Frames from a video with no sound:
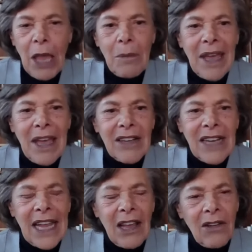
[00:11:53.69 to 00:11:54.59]
about
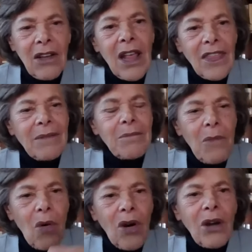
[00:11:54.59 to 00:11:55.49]
how the
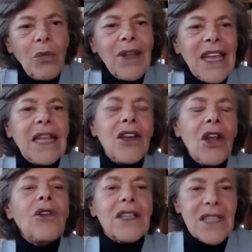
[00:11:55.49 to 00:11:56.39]
more we
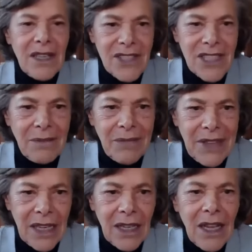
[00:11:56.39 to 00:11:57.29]
notice of
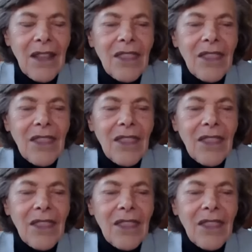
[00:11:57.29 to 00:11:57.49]
something,